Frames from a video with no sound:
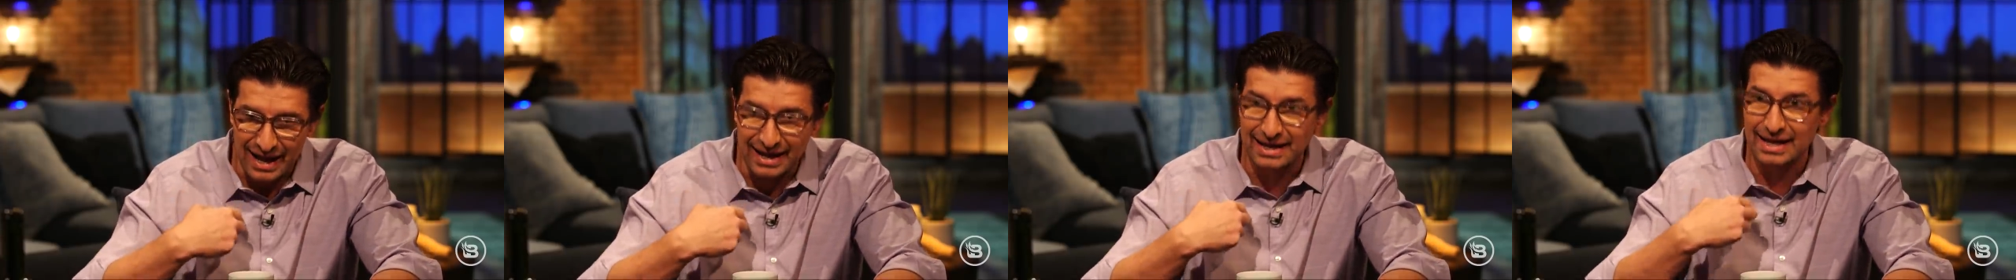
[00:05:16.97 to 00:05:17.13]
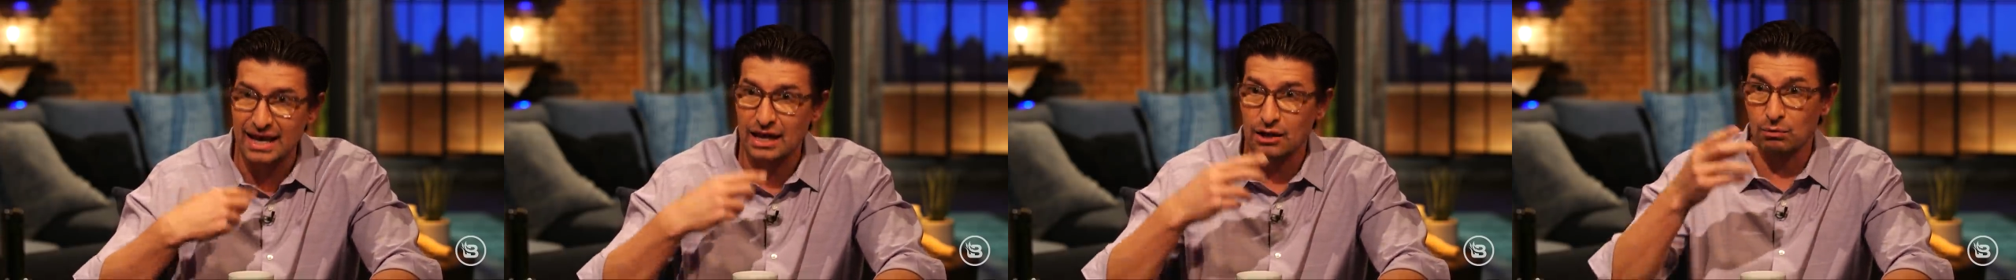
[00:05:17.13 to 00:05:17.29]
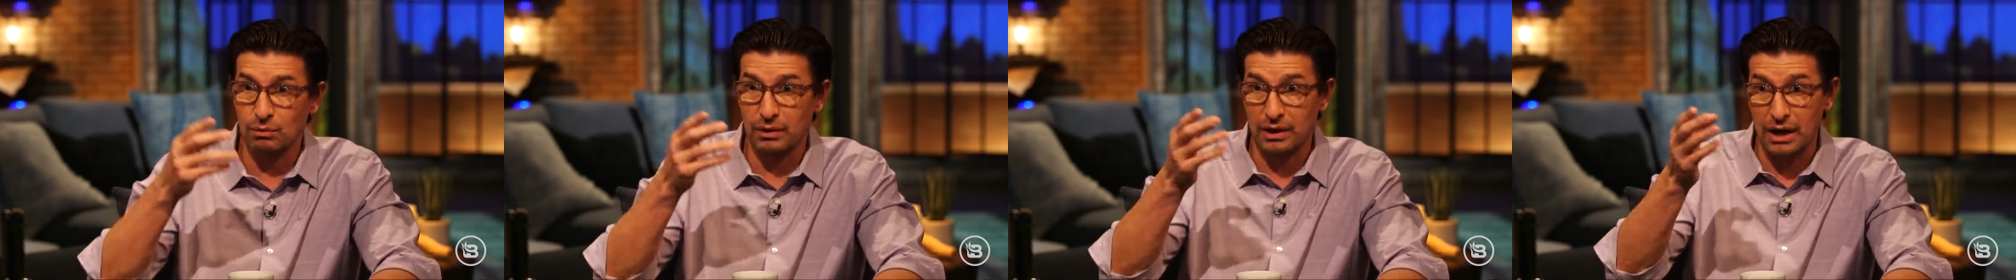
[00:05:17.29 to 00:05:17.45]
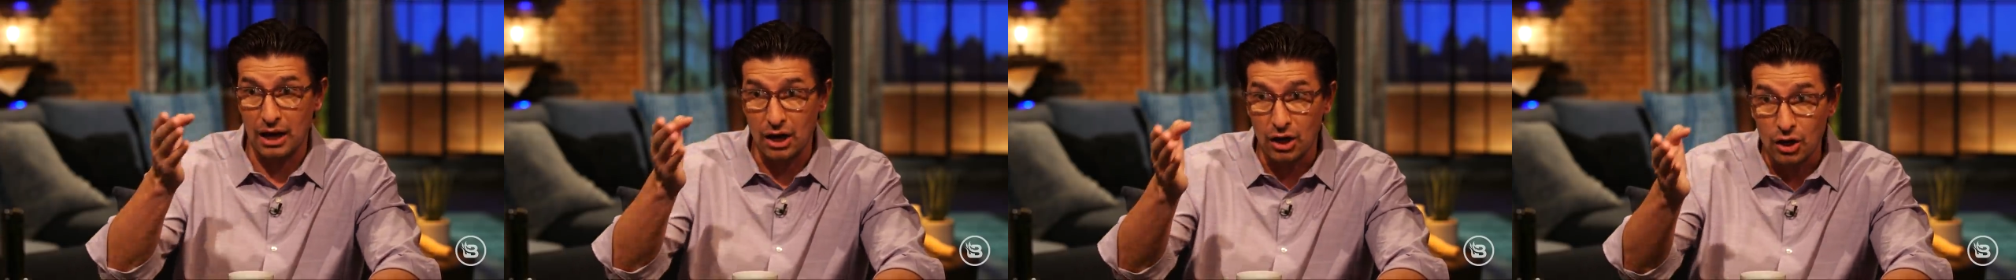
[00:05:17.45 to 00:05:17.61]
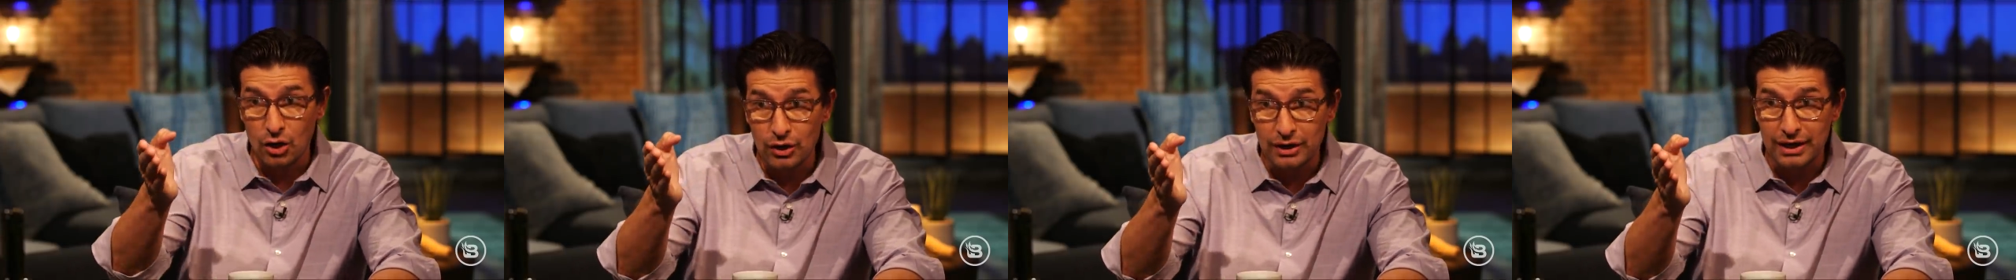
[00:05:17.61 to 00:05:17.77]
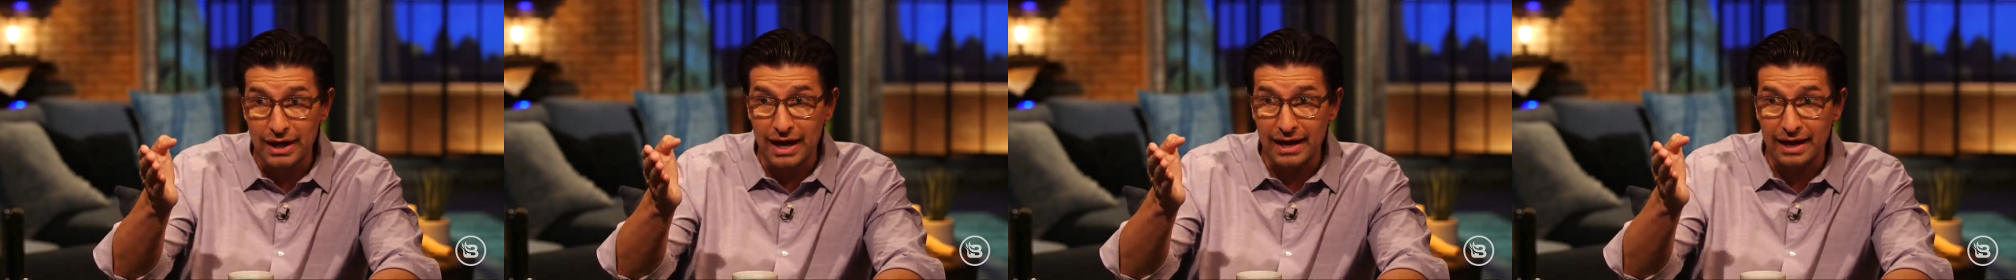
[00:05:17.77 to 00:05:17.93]
get when I
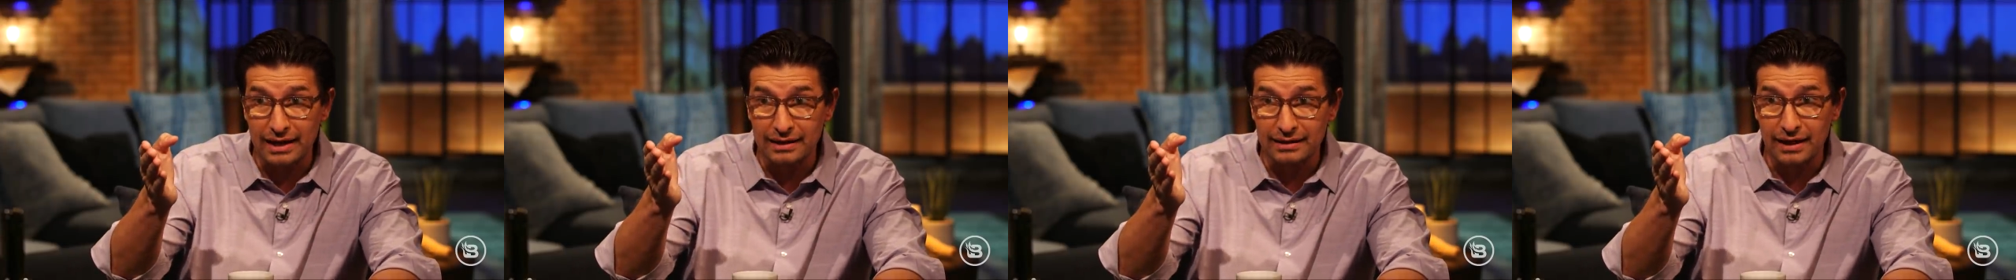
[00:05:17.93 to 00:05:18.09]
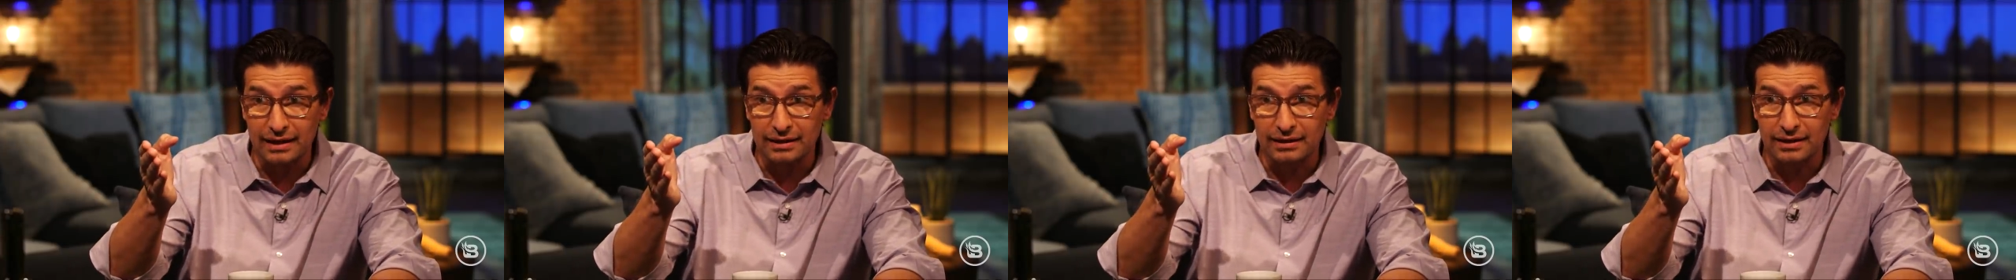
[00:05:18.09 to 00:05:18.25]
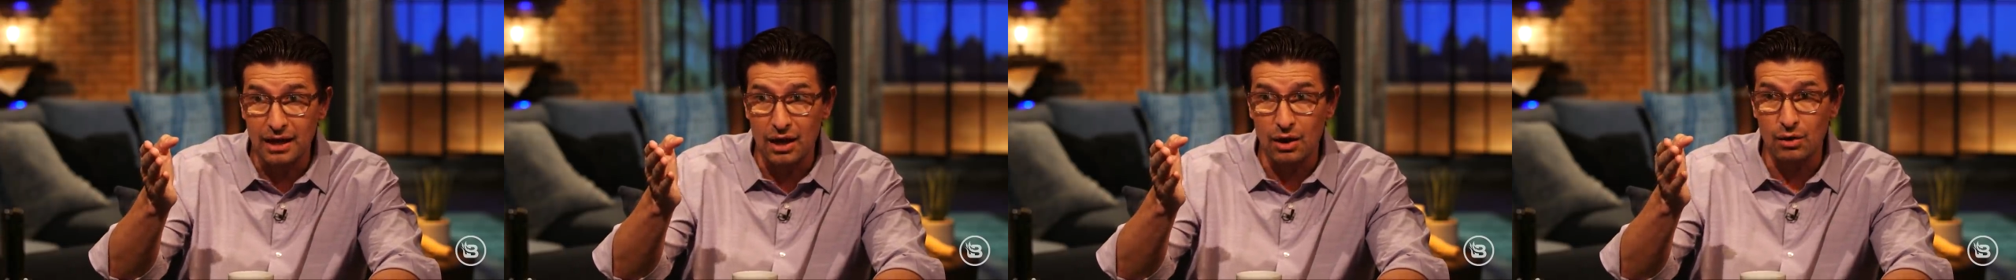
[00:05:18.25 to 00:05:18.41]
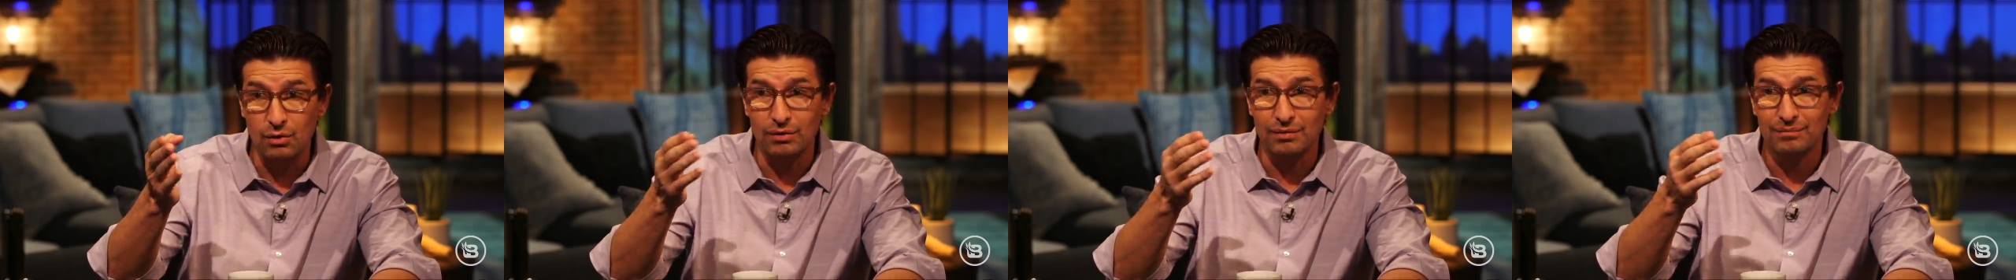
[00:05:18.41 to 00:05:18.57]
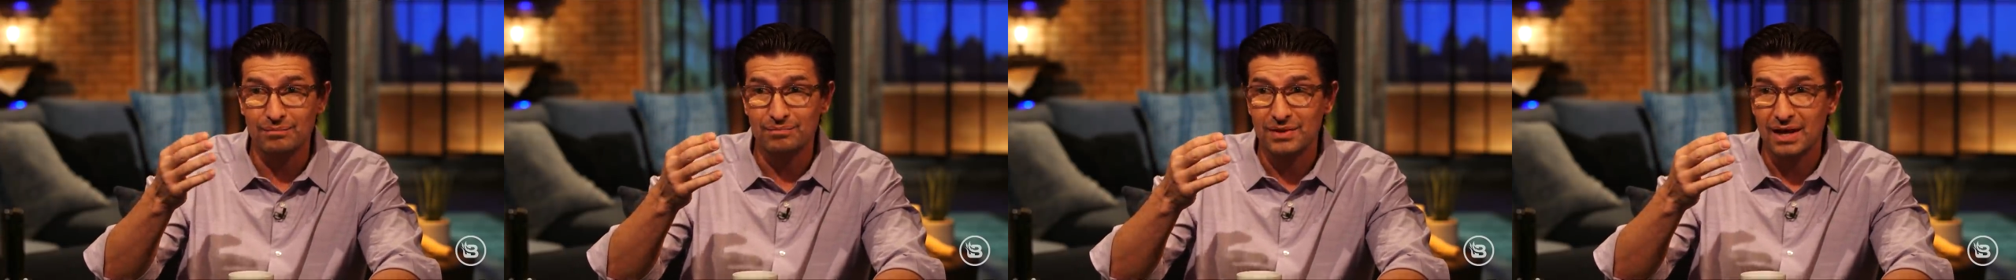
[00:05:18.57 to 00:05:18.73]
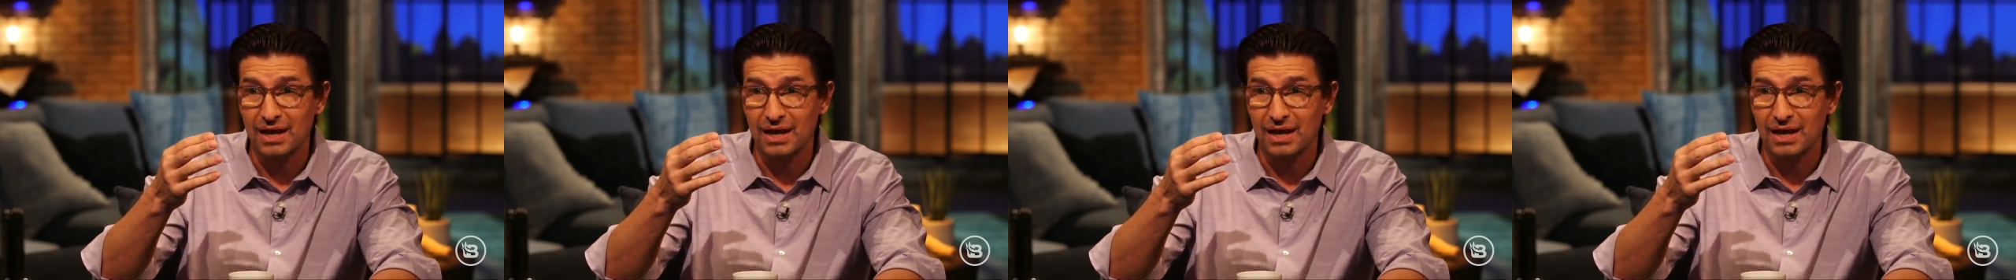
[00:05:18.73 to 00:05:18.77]
look at it that go,